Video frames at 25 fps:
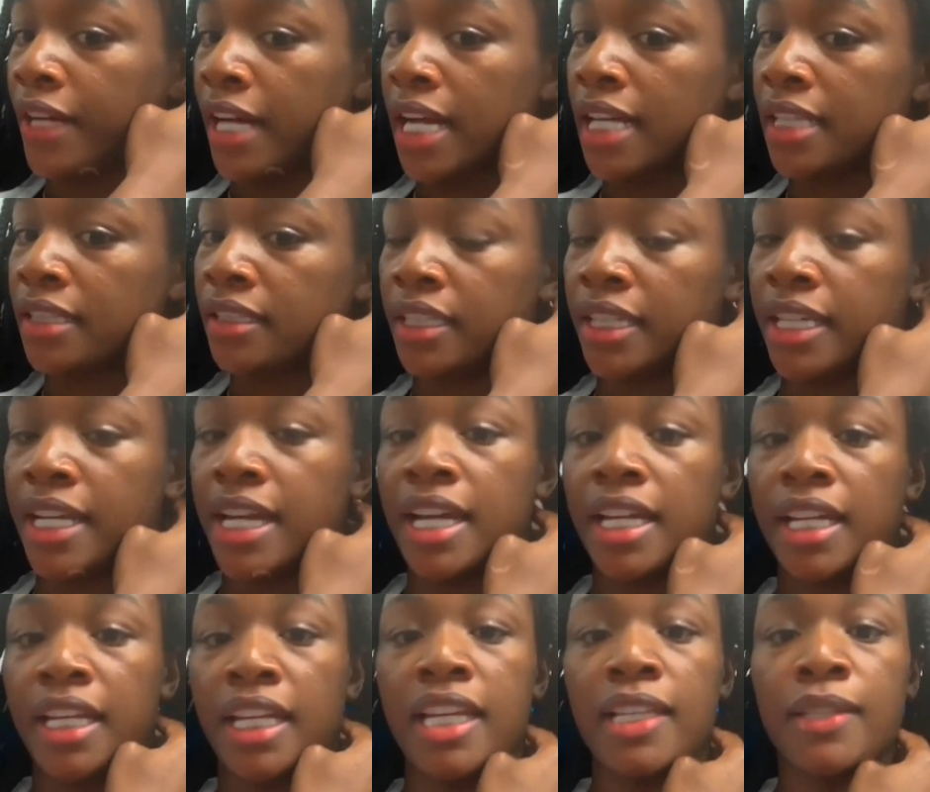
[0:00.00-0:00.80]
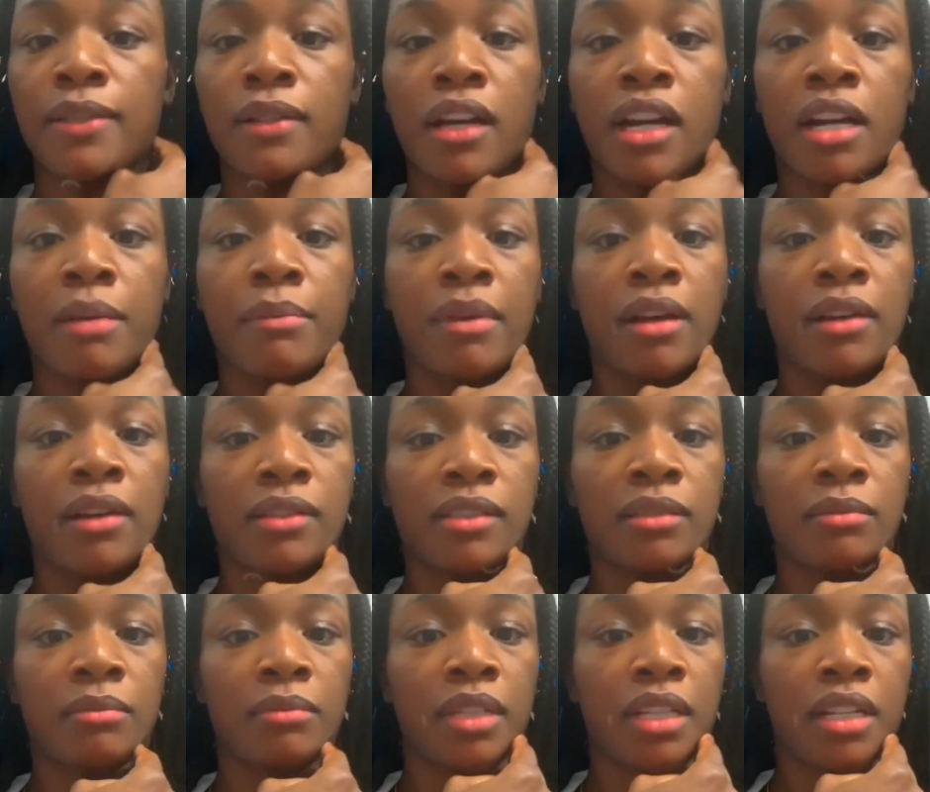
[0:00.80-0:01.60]
I didn't think Eddie, he talking about
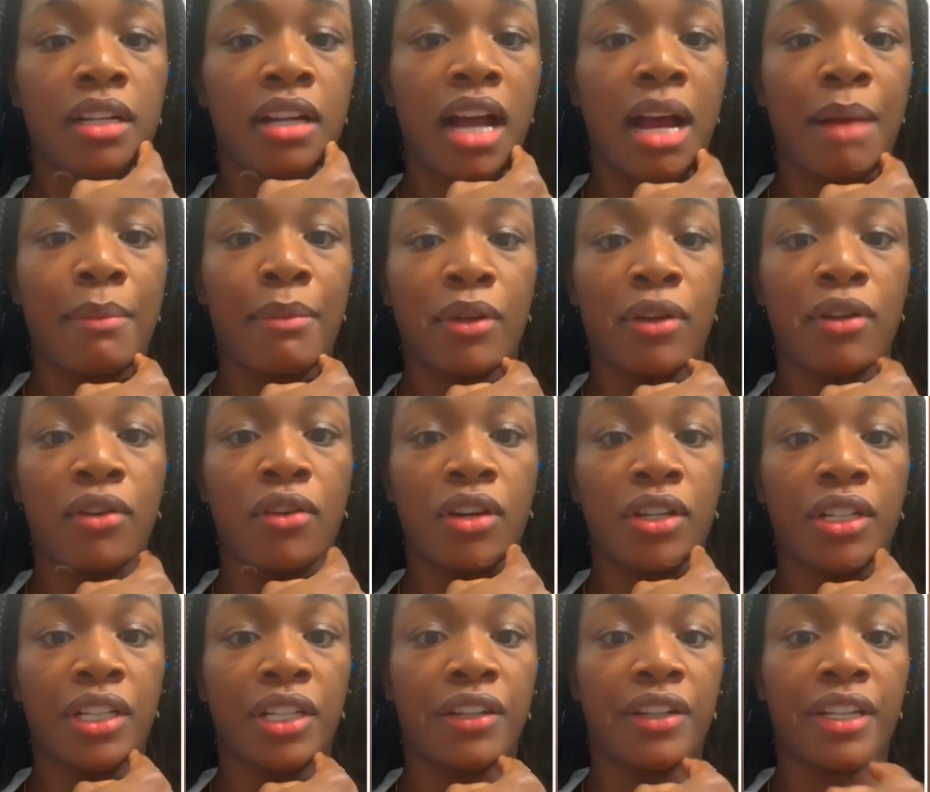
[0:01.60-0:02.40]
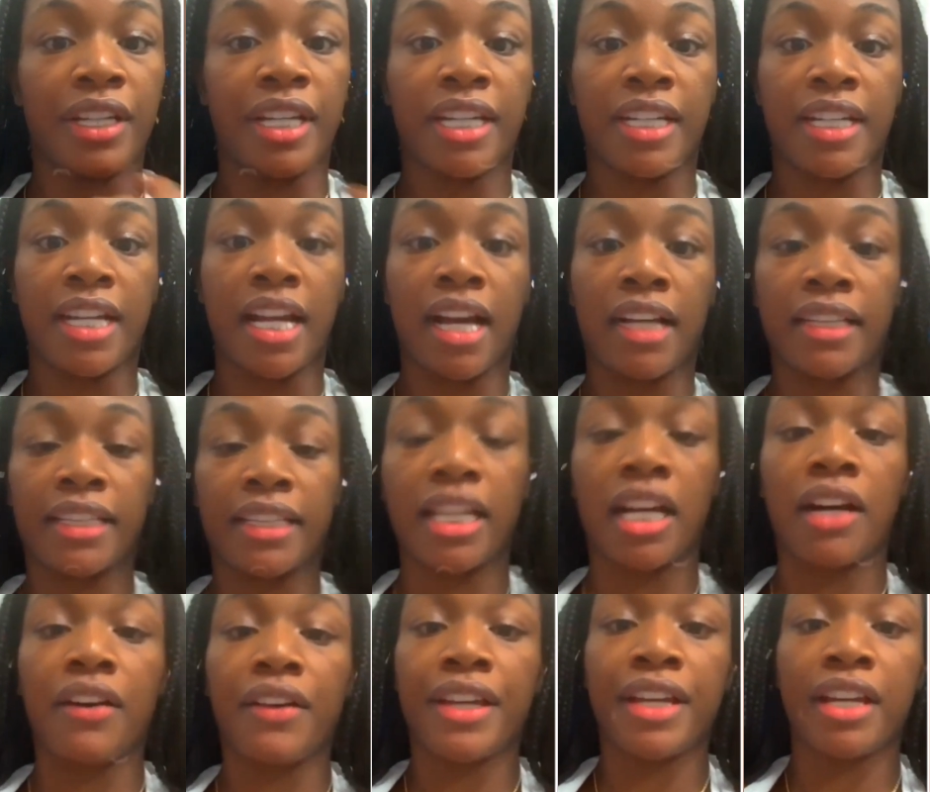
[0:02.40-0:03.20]
some, I'm gonna go in there and get knocked
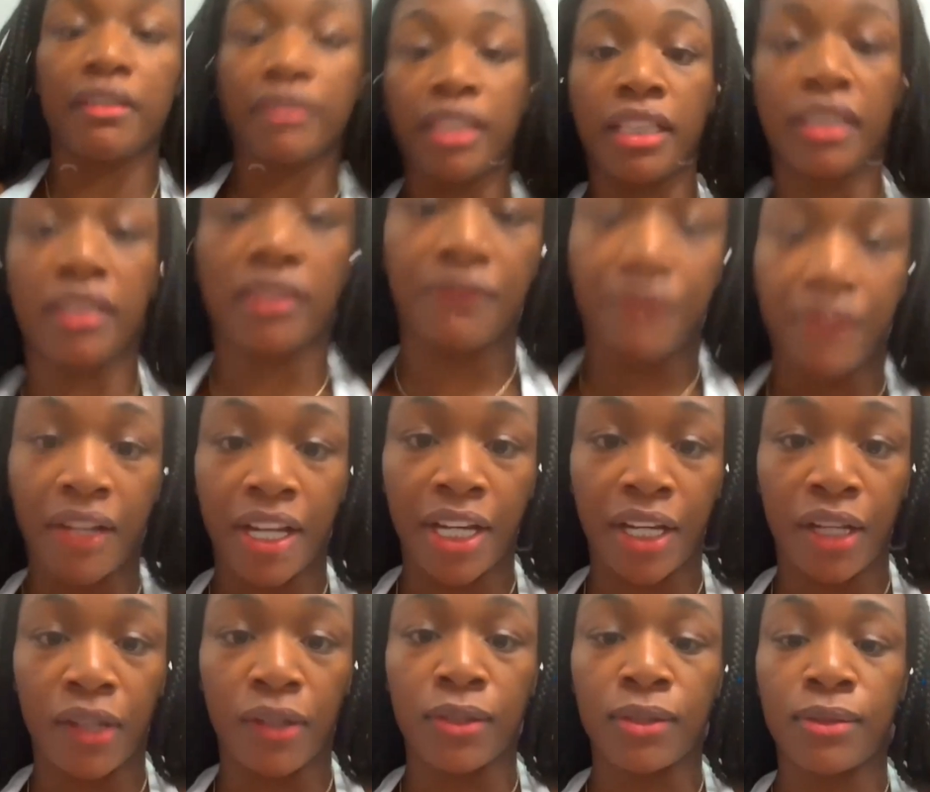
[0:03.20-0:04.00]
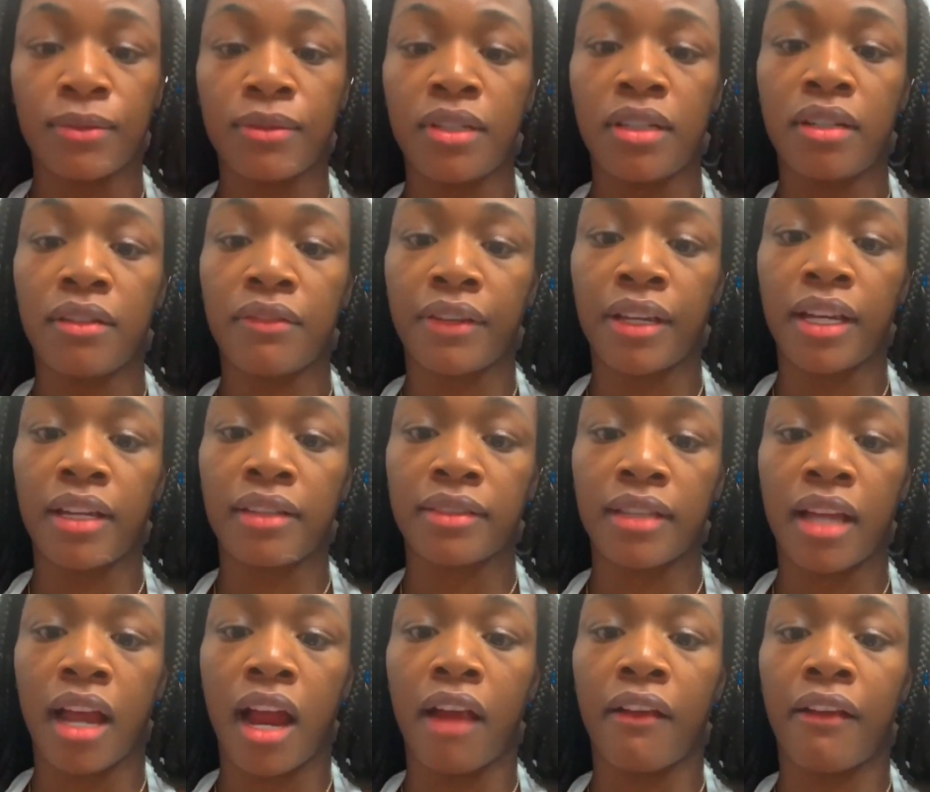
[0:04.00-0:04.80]
out. He don't think the fight goes 12
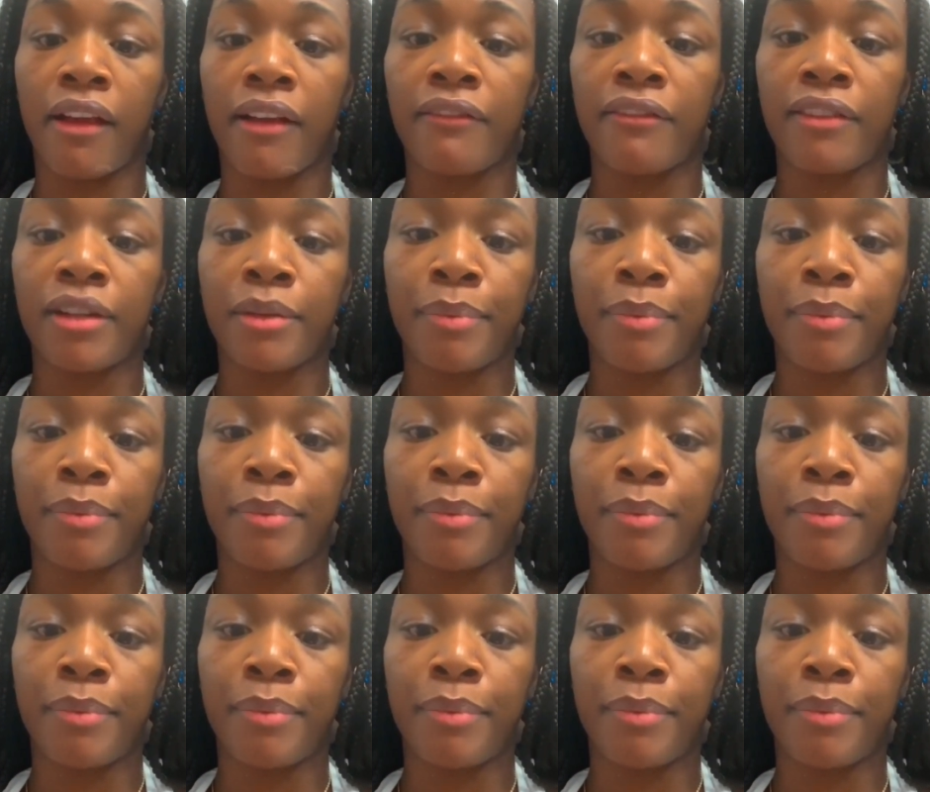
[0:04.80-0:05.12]
rounds. All right, well,